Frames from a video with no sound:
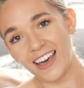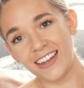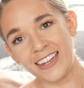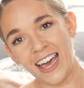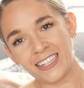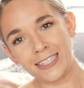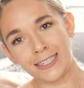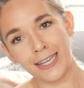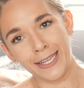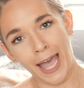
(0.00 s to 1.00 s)

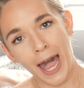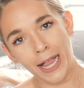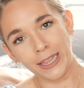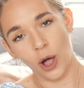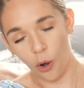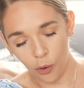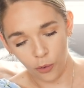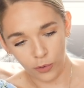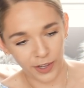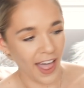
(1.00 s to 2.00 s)
nasty gal
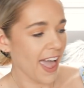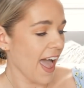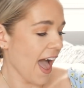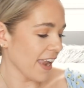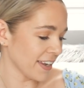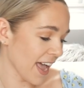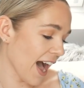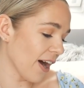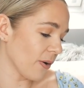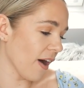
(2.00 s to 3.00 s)
haul.
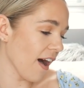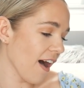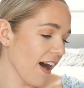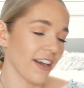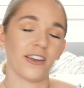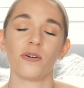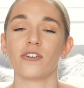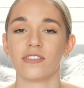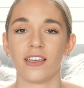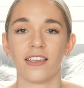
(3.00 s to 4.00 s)
Now I know what
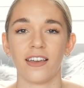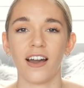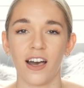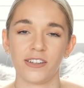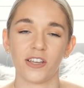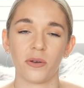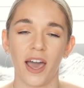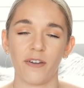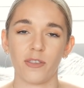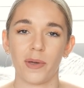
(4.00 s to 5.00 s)
you're thinking, I don't
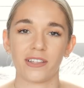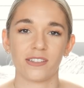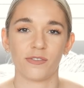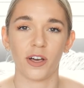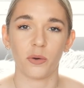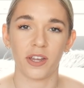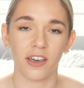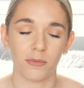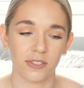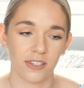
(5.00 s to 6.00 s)
have the best of luck when it
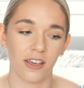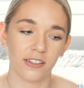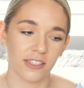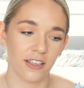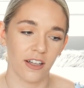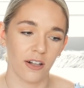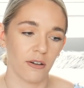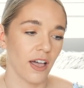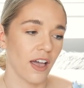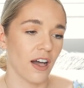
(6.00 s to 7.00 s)
comes to nasty
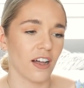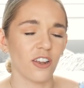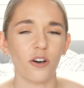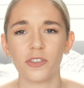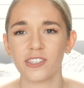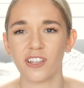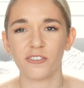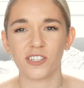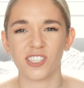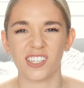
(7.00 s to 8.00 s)
girl. A lot of the
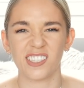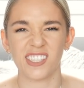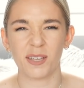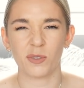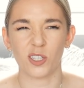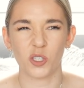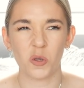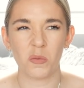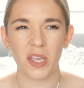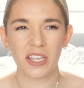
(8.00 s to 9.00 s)
stuff just doesn't seem to
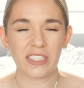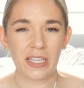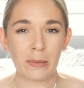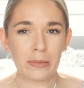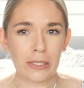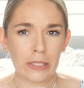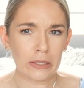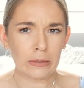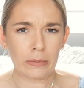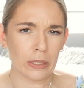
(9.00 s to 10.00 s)
suit me, it seems a
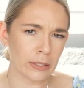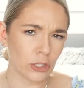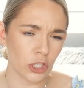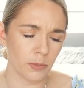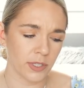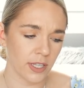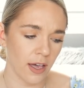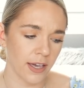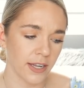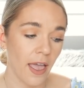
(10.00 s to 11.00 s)
little bit on the cheaper
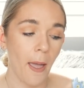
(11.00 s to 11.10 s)
side.